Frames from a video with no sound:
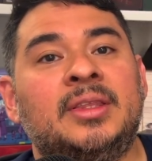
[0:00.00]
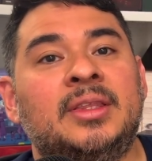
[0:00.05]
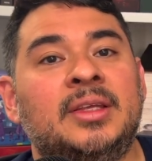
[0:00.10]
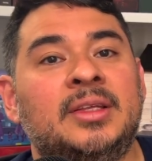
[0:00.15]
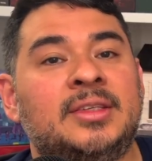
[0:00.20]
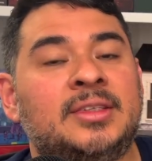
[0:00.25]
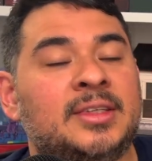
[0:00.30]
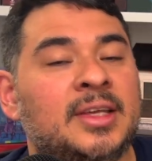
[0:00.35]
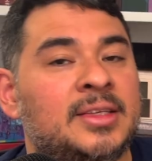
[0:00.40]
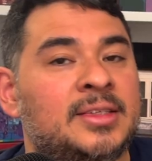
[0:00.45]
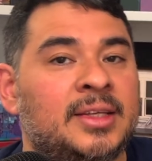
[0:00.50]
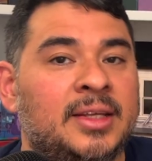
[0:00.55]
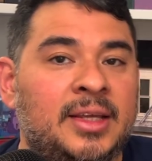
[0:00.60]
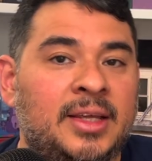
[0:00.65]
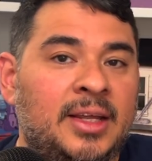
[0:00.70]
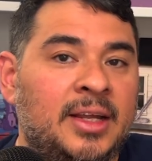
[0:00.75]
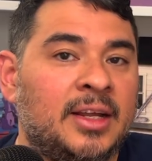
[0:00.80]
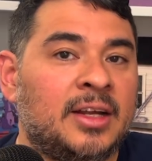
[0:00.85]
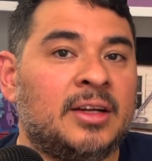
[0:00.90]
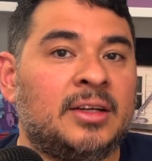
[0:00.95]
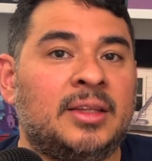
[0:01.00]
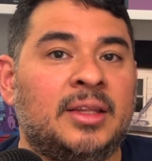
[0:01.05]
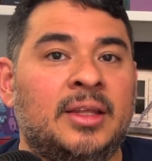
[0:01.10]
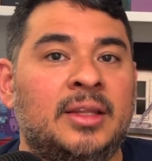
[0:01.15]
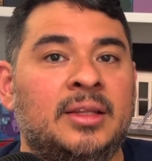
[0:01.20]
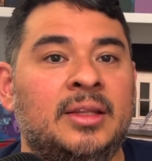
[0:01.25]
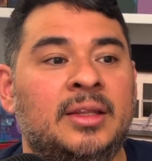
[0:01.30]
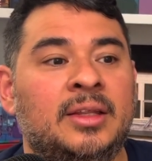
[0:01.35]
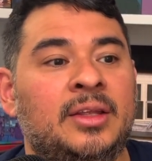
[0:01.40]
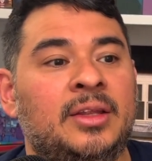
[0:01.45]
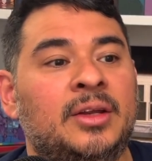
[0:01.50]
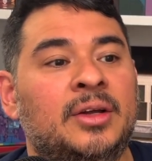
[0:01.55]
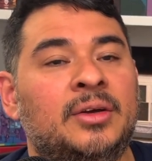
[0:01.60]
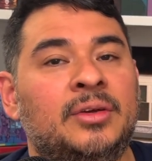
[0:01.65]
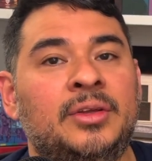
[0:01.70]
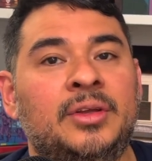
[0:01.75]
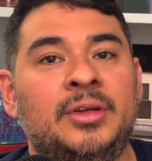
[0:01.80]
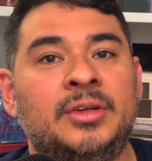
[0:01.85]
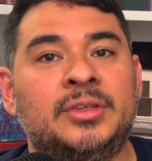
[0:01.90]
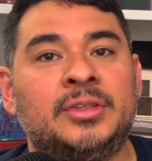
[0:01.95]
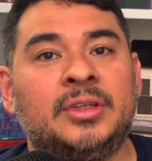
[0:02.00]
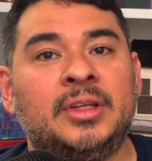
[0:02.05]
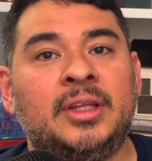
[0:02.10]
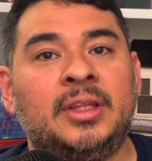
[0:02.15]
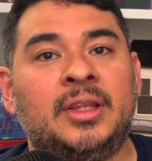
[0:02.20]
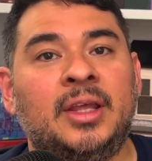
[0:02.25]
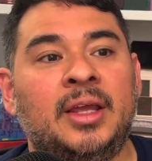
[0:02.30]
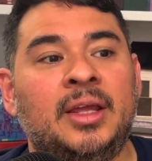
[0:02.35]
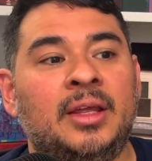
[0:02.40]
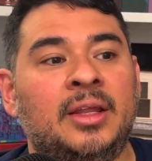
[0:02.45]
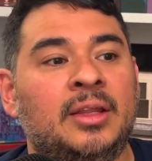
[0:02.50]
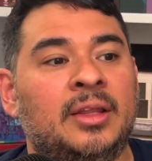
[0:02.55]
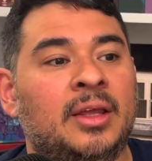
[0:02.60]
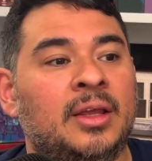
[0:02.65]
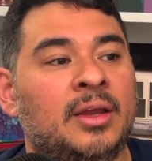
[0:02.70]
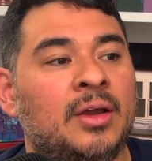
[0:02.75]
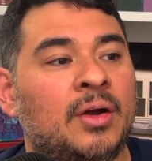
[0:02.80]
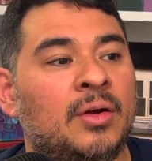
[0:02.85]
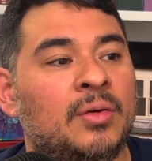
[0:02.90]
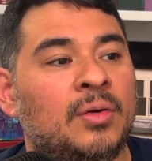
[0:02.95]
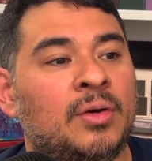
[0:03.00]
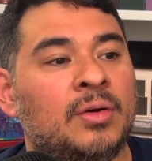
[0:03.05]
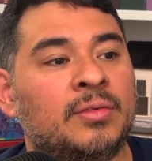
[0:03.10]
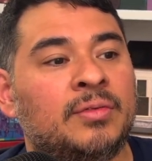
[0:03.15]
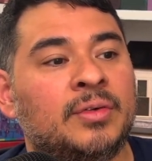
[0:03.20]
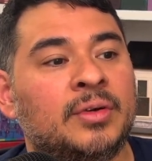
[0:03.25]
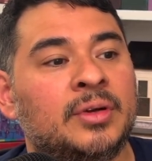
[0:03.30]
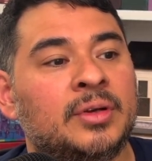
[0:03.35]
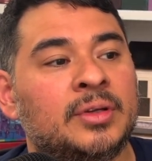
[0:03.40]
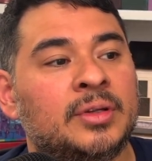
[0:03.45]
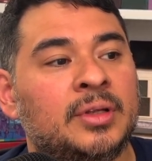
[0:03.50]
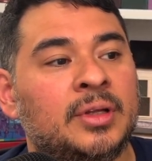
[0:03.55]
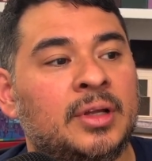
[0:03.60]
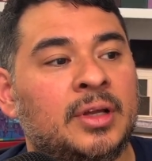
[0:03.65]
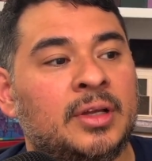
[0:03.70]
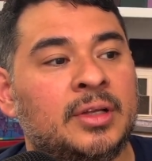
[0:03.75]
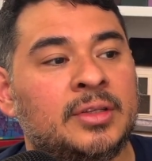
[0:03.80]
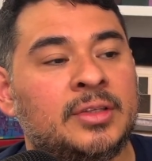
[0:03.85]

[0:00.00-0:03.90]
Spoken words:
it says it here that, you know, usually they go over